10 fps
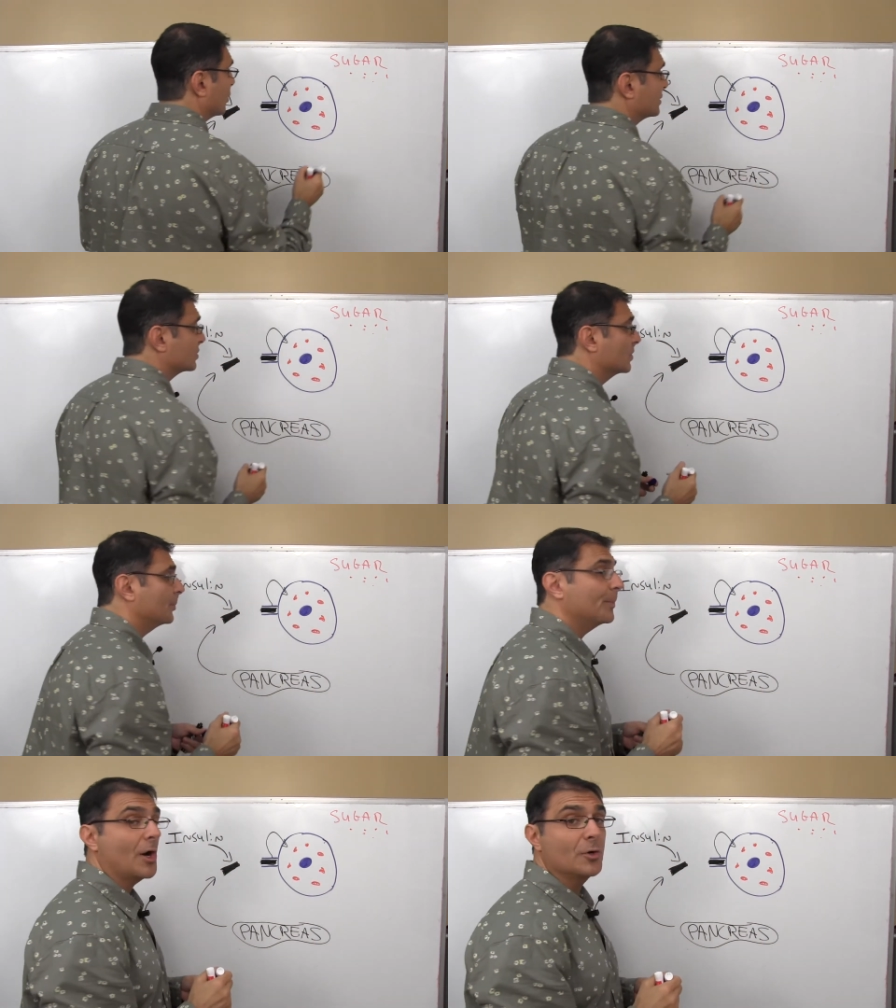what's
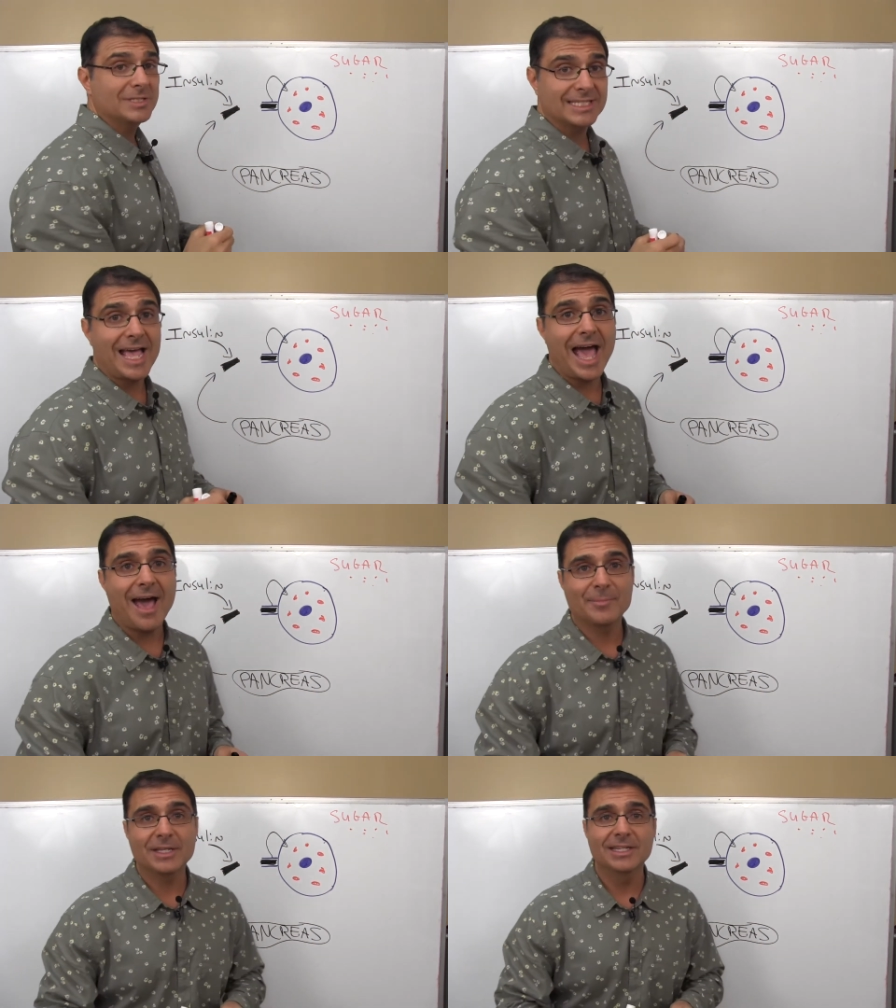supposed to
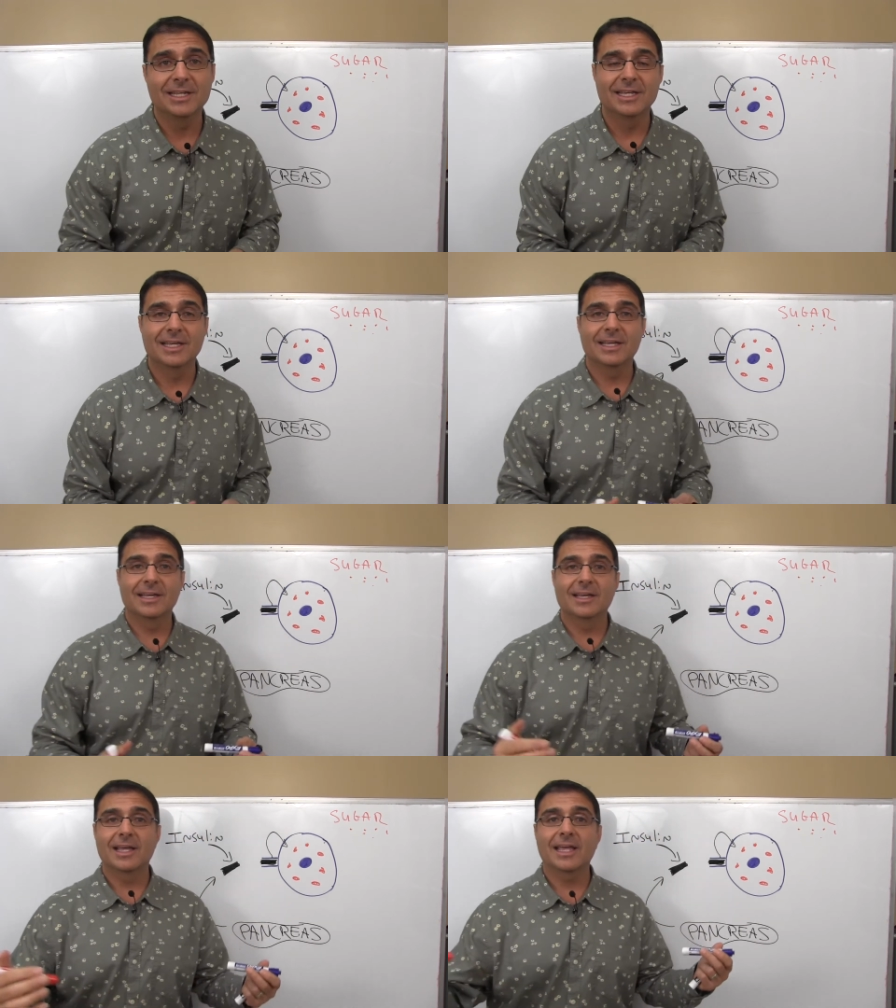happen
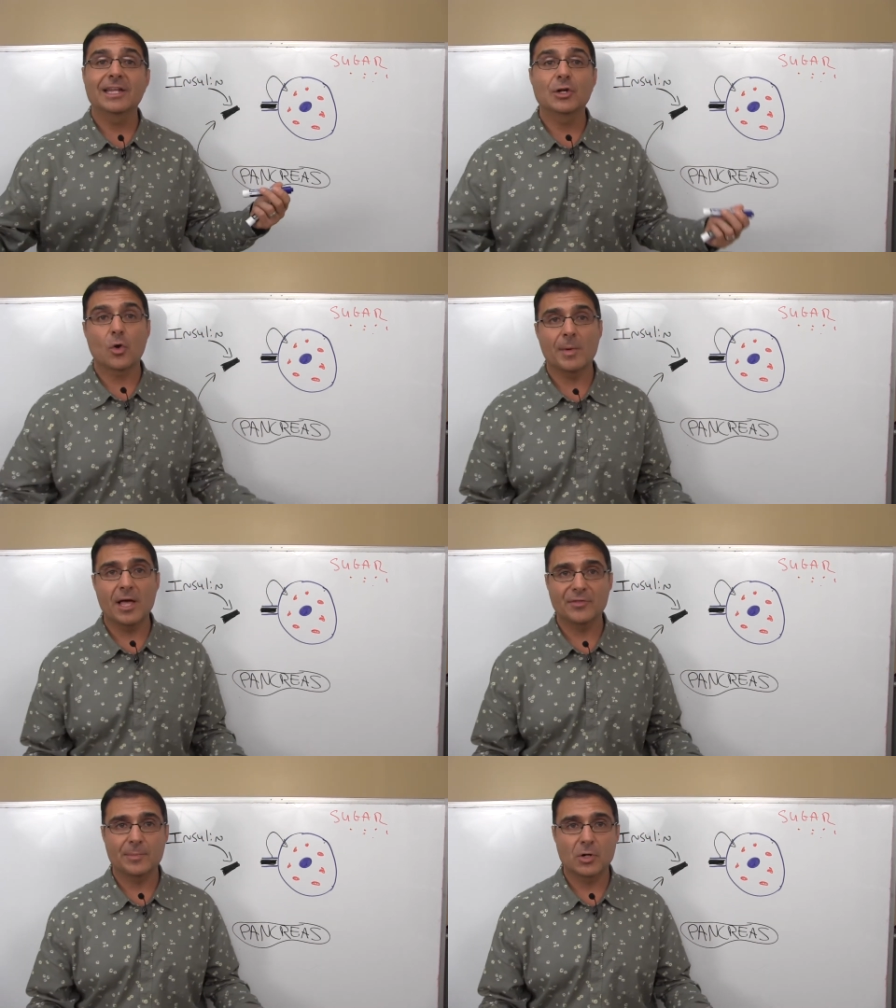in a normal
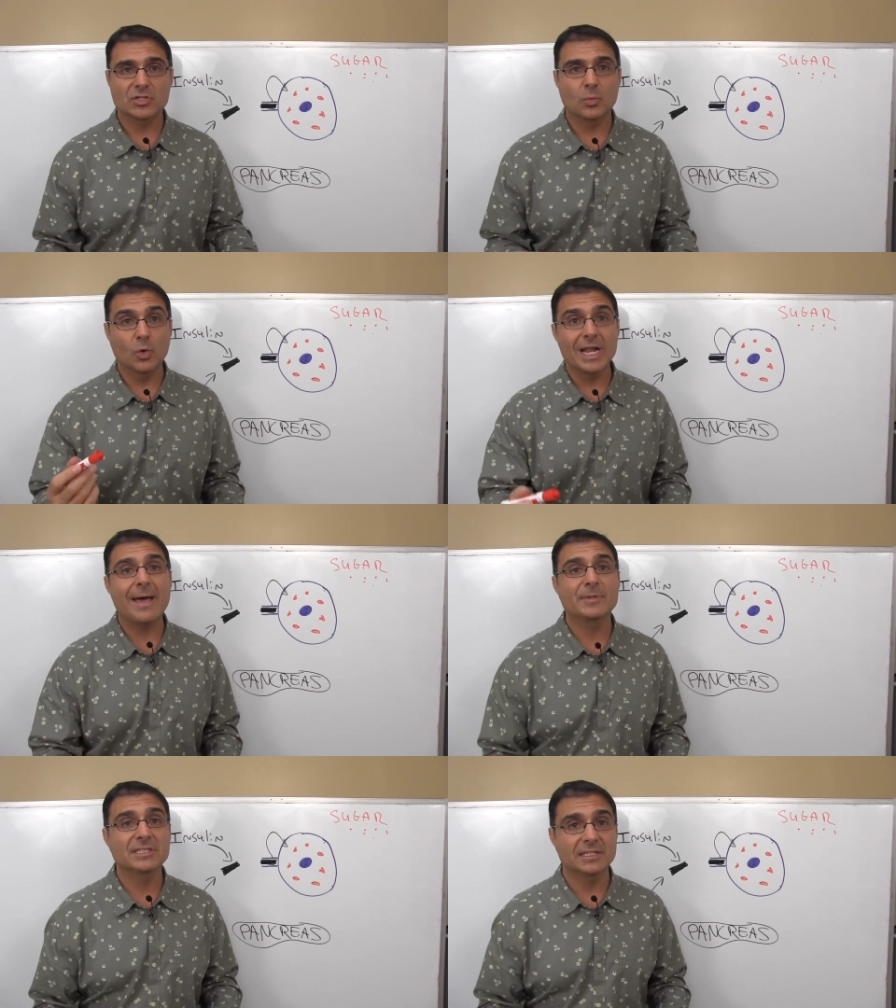healthy person. What
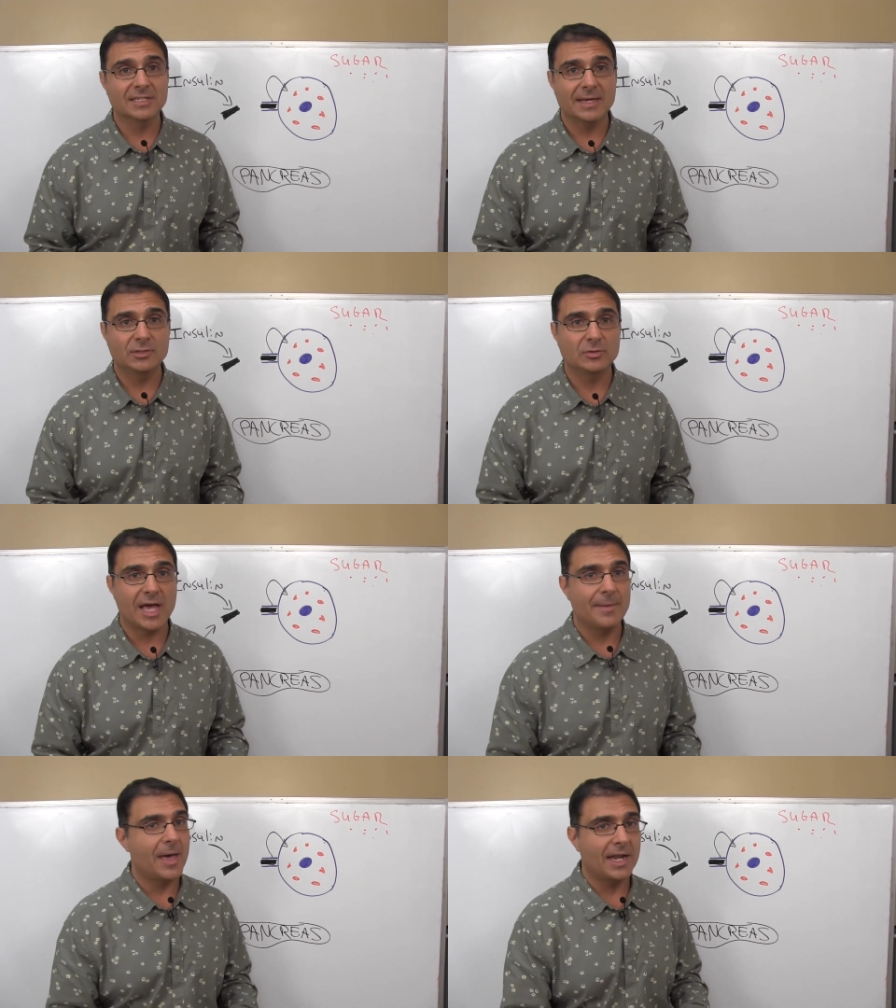happens in a type 2
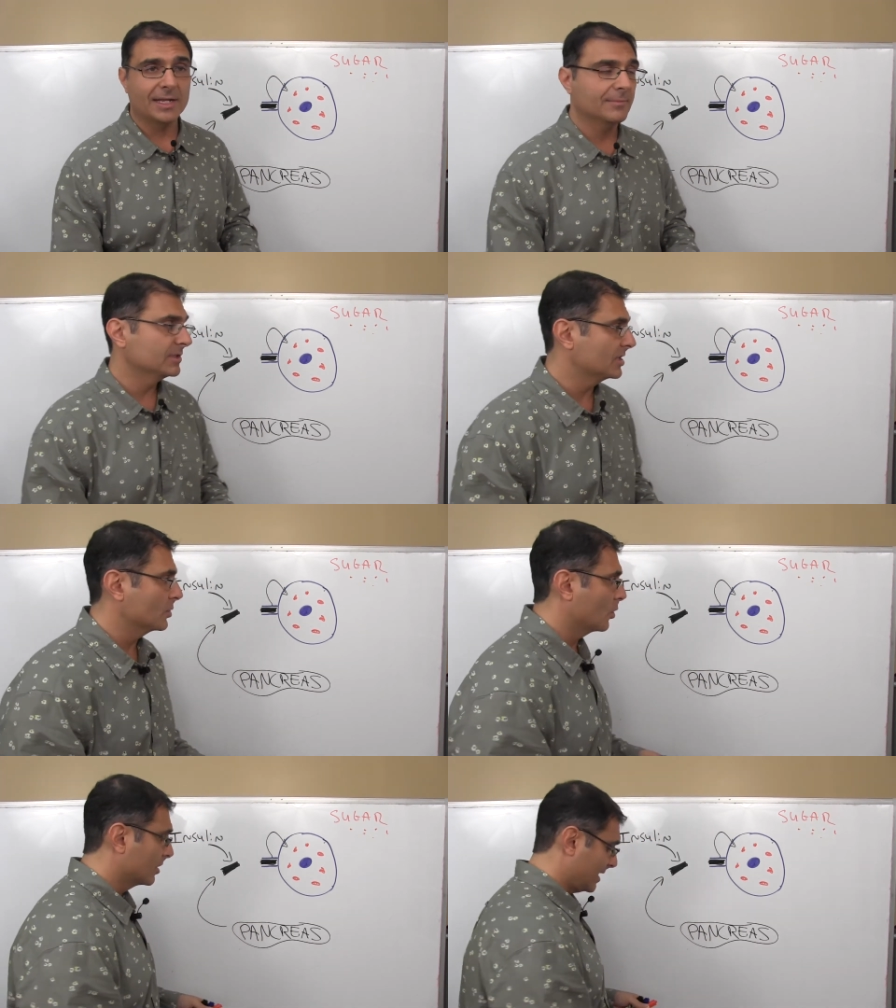diabetic
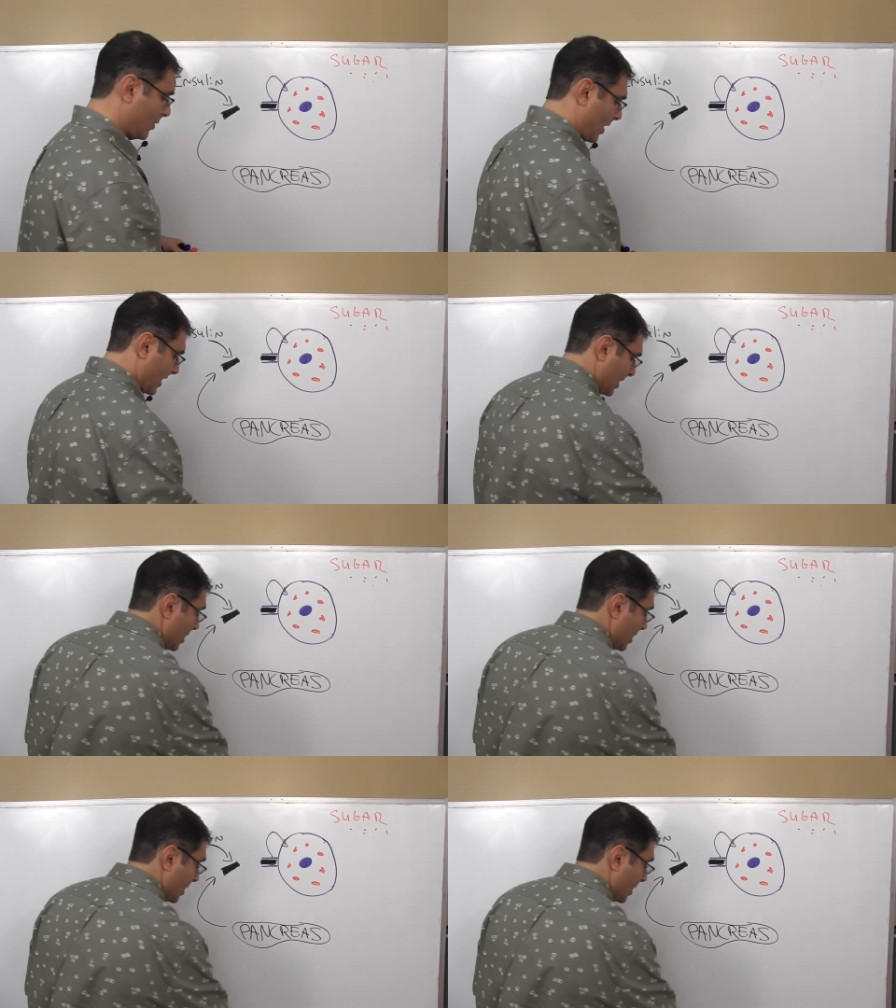doesn't work that way.